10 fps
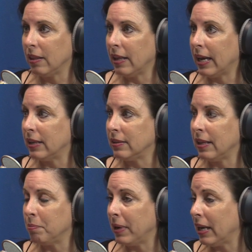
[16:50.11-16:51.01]
that
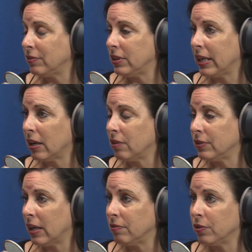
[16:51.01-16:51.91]
they may have to take off
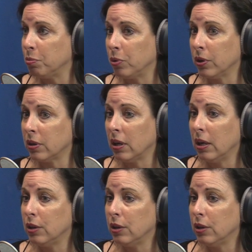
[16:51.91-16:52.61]
time from work